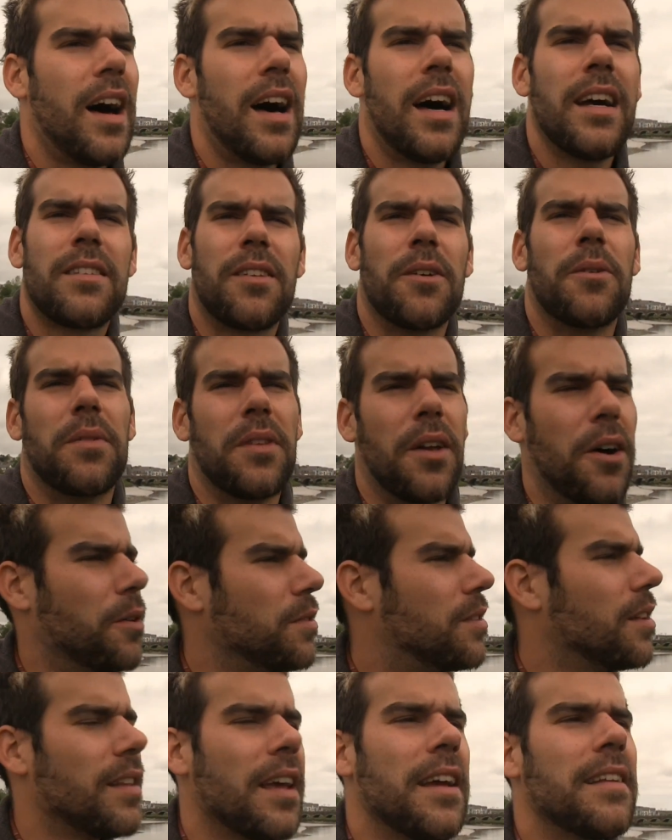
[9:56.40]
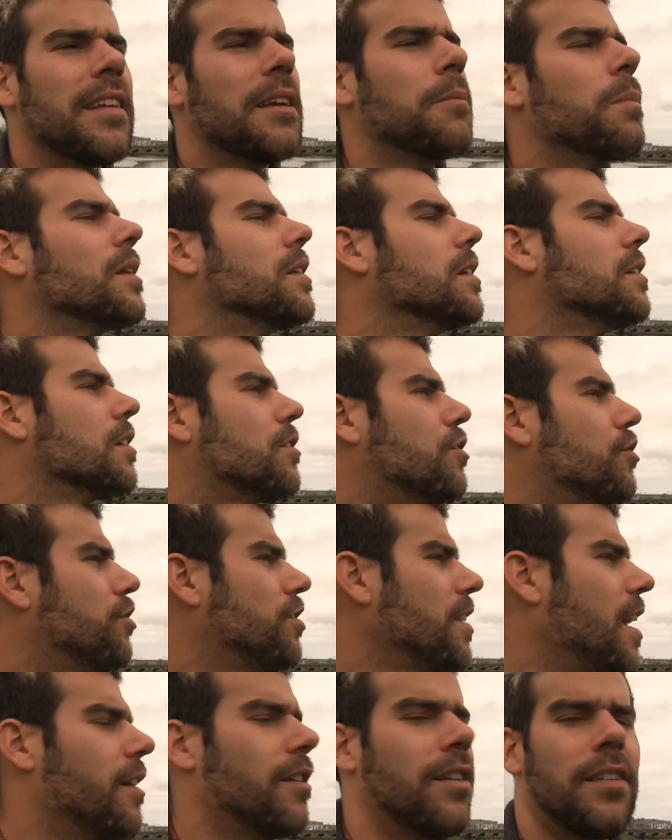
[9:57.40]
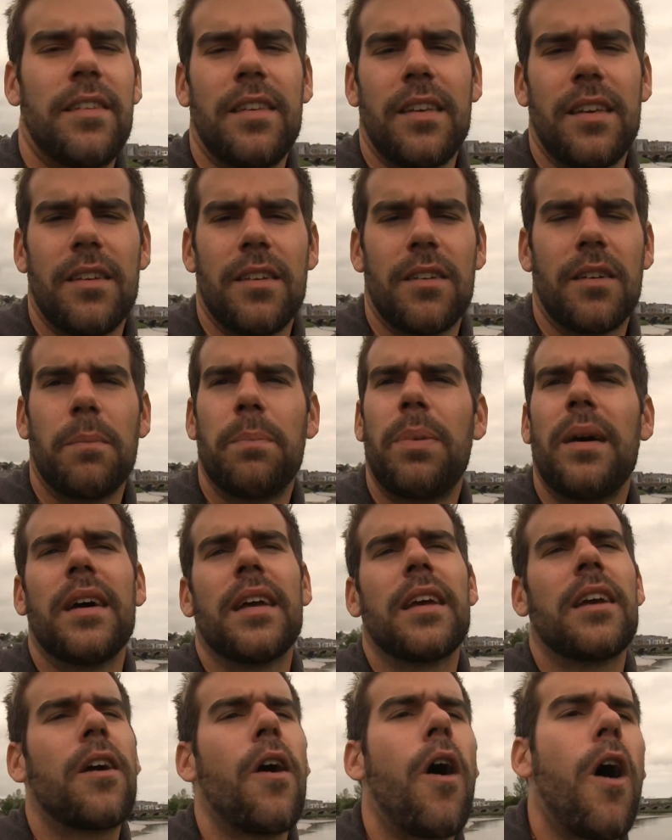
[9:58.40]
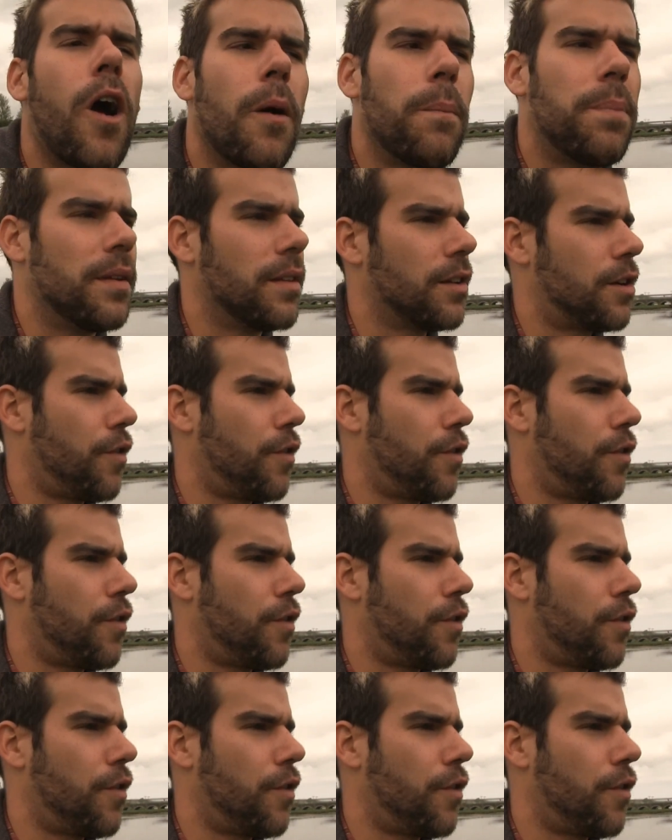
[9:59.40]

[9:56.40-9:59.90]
I don't know, donating money to charity or buying carbon